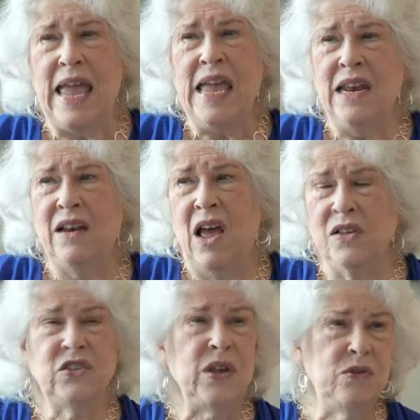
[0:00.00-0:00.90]
and
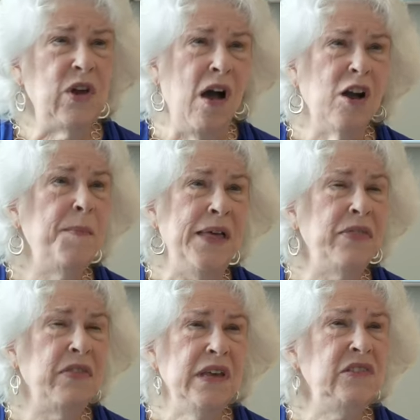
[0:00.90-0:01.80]
also talk about
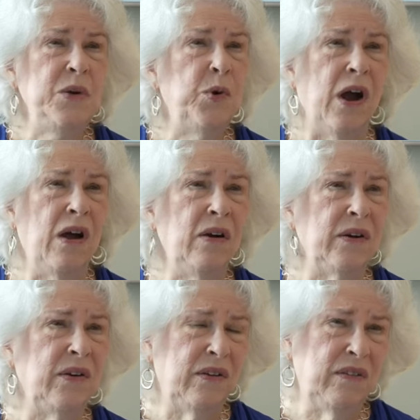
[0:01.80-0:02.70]
the things that were
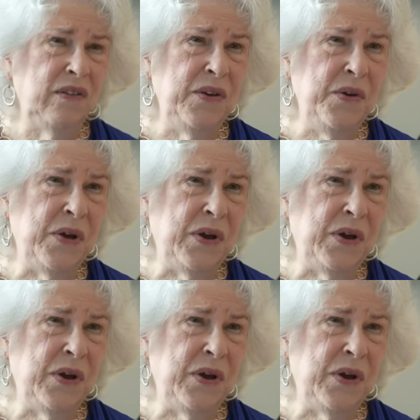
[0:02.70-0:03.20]
hard you